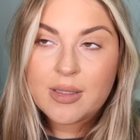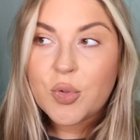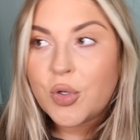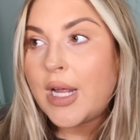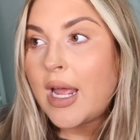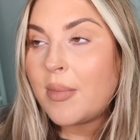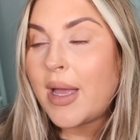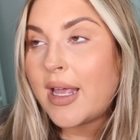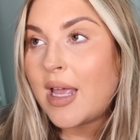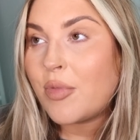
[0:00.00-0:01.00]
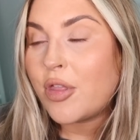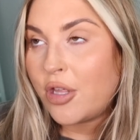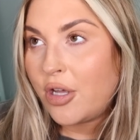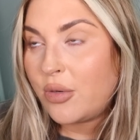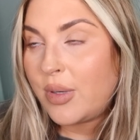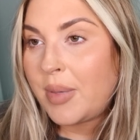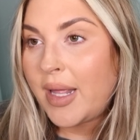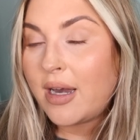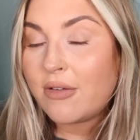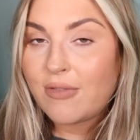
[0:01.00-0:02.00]
the board game. I came third. We
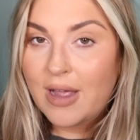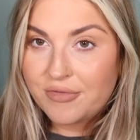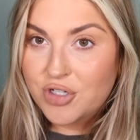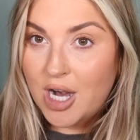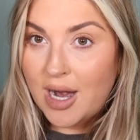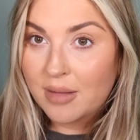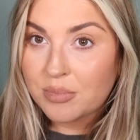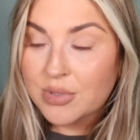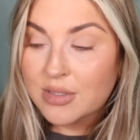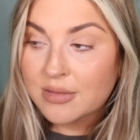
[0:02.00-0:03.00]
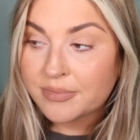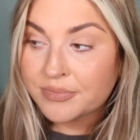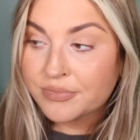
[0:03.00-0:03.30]
played 5 tribes.